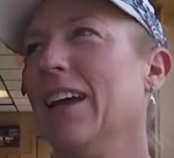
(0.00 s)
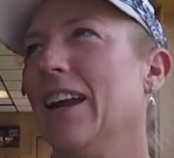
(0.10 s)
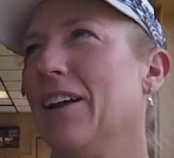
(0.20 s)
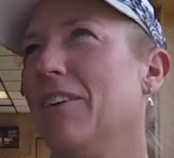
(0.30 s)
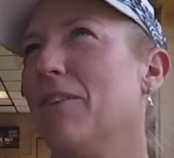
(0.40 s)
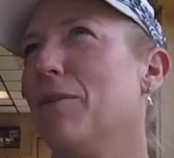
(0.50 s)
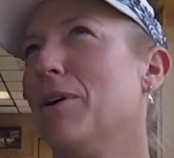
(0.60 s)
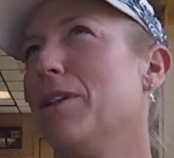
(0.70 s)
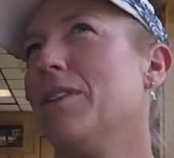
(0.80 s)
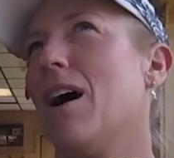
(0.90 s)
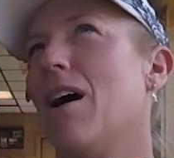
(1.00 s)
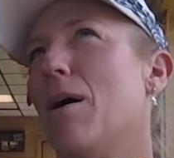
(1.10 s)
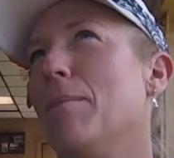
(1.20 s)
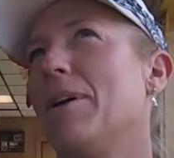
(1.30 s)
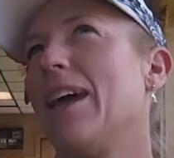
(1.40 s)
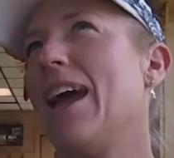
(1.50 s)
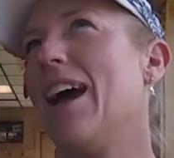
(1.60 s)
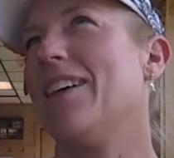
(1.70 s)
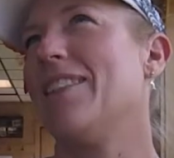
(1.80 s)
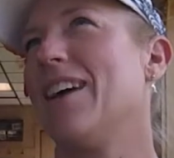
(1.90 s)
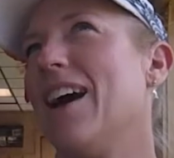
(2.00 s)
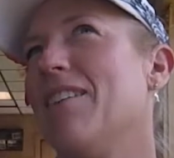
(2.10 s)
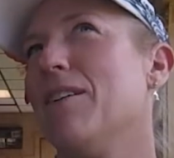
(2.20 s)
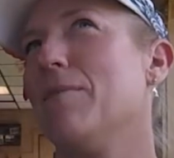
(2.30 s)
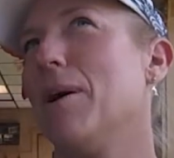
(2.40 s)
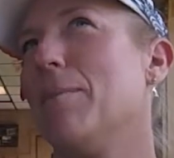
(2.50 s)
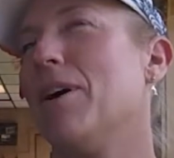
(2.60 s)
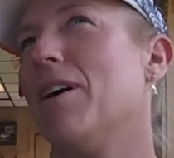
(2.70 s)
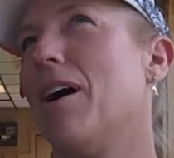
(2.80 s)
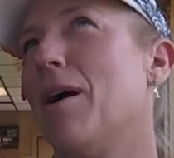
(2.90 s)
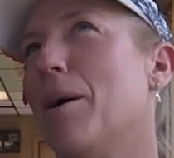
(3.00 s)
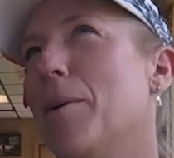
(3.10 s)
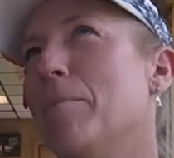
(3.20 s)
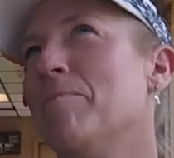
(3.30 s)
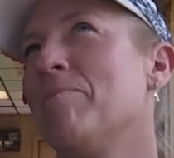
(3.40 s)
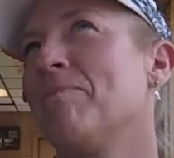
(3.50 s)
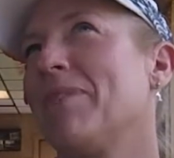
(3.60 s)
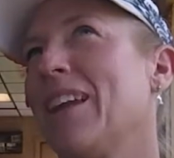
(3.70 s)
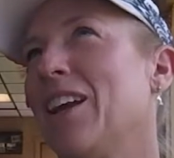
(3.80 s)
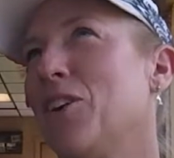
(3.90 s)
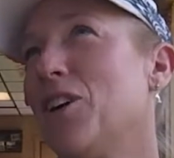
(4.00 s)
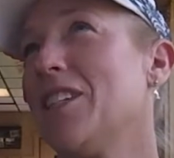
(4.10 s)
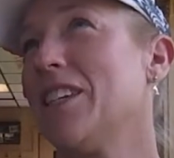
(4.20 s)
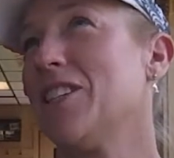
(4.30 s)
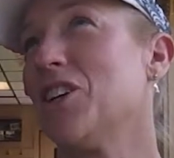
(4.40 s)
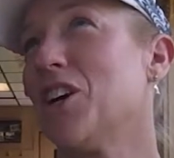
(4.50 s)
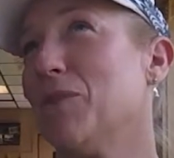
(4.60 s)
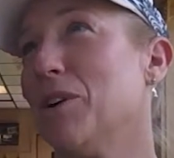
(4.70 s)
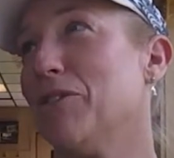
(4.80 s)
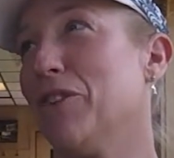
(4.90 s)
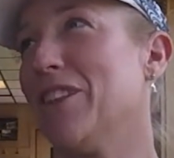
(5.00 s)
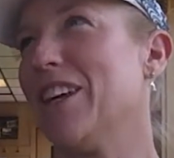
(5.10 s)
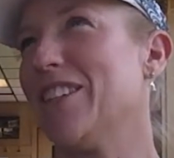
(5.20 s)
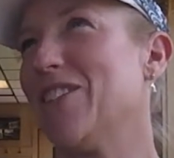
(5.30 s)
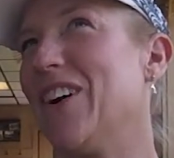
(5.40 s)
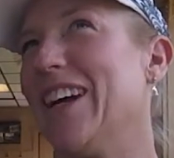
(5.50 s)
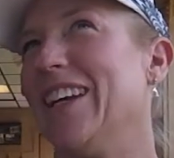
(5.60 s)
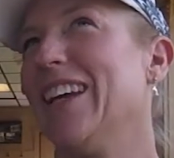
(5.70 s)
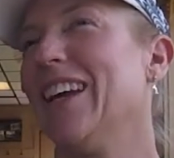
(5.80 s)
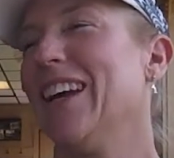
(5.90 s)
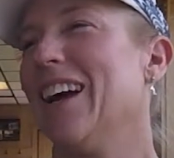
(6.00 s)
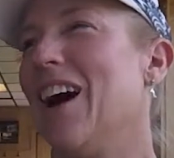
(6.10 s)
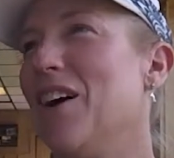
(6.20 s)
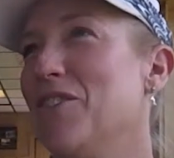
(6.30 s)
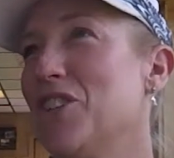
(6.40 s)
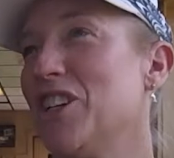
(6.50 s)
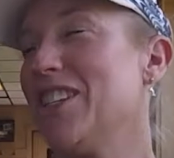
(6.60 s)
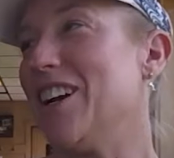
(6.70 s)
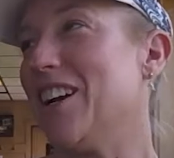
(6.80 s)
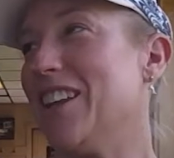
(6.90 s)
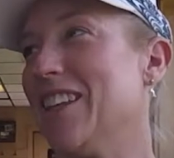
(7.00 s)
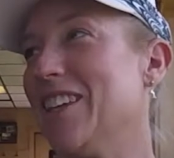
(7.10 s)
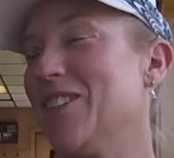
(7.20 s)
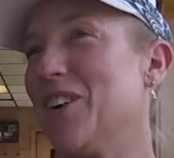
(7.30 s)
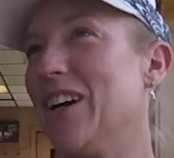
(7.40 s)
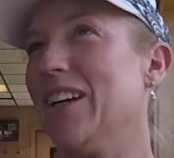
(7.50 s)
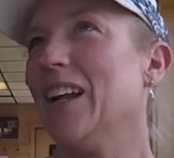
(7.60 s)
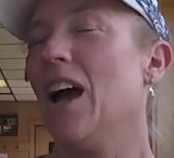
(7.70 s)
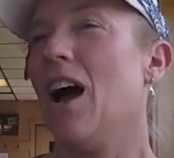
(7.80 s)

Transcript: And with Kathy, I remember Chrissy's a good one for this one. She started this one.